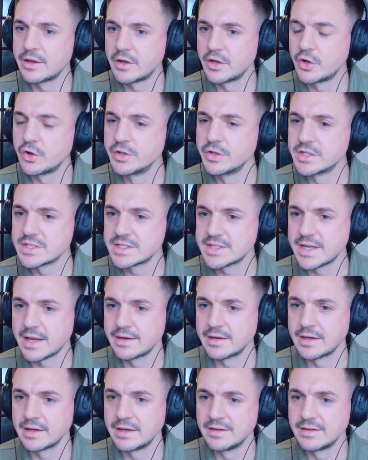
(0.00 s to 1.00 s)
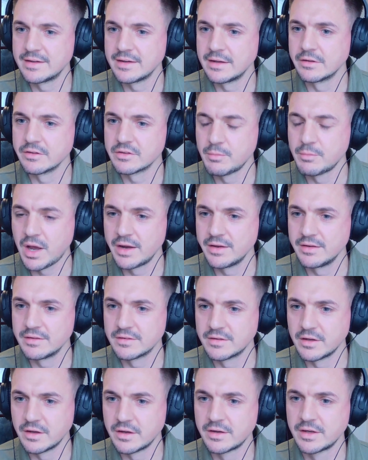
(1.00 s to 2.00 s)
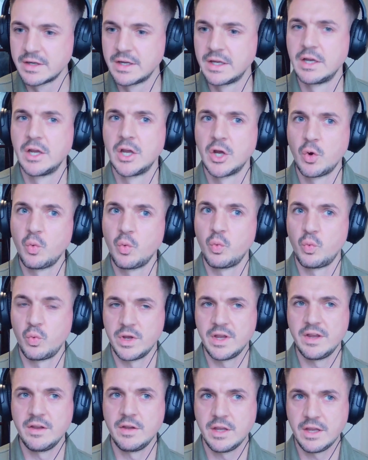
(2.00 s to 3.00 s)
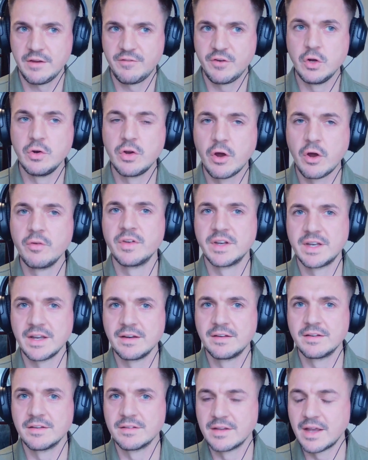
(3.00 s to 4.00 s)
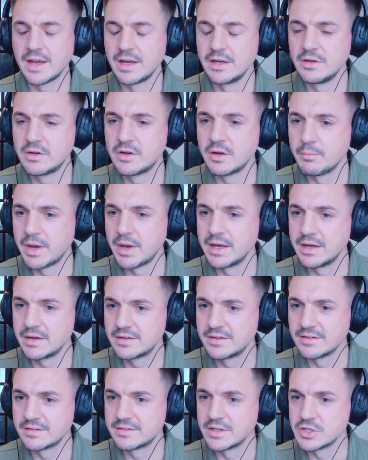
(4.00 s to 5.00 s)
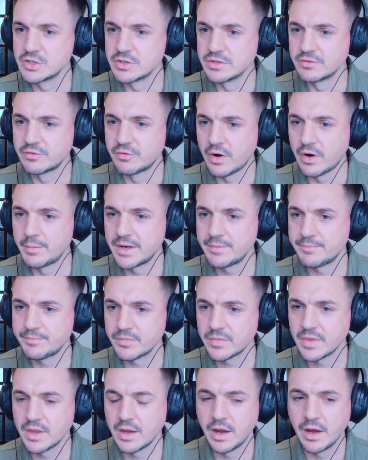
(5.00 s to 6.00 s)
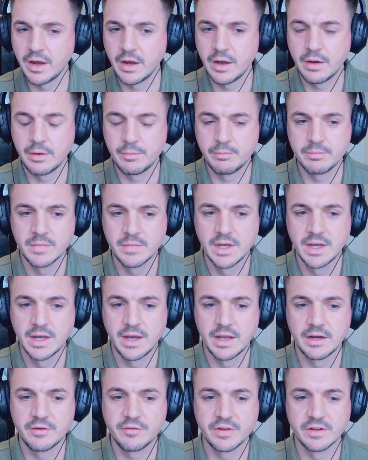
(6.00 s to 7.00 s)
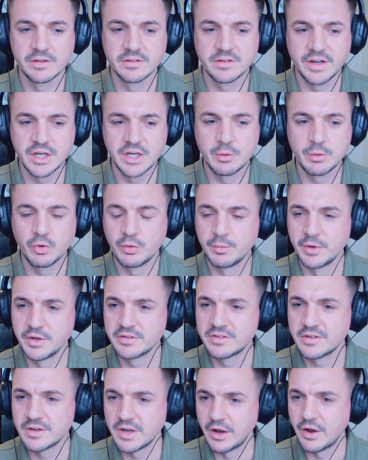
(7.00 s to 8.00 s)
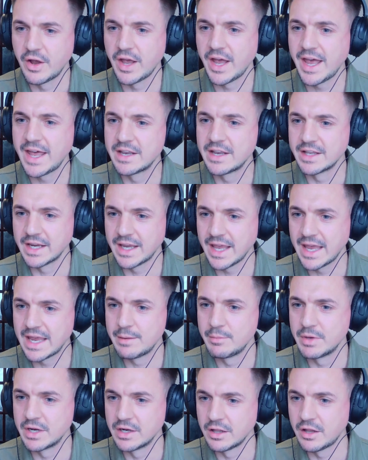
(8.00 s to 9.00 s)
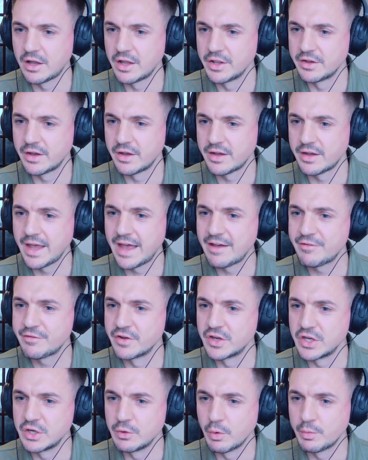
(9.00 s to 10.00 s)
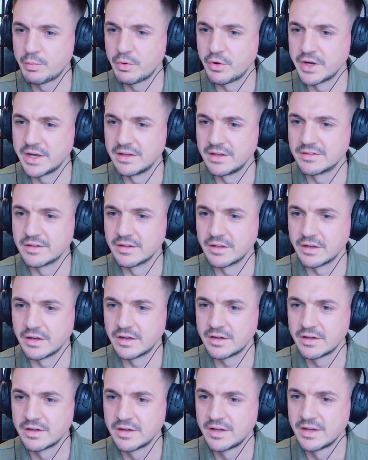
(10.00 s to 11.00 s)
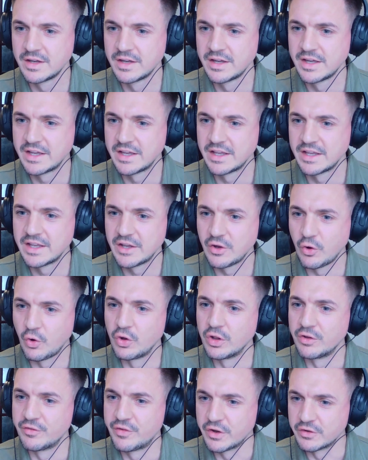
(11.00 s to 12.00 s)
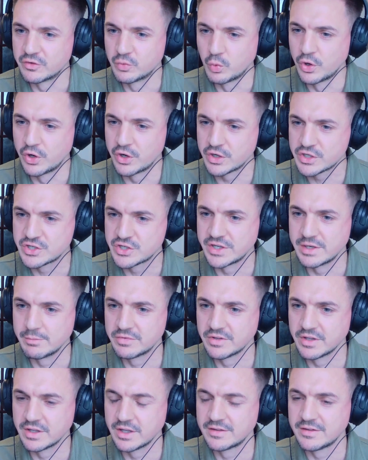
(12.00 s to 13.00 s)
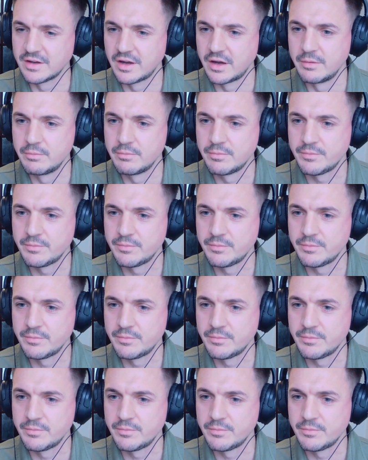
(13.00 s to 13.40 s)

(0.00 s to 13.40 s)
understanding in dealers' minds that if you know the data's there, you can make decisions from it. And it feels like you were almost ahead of the game in a lot of the effort you were putting into all of those work streams at the time.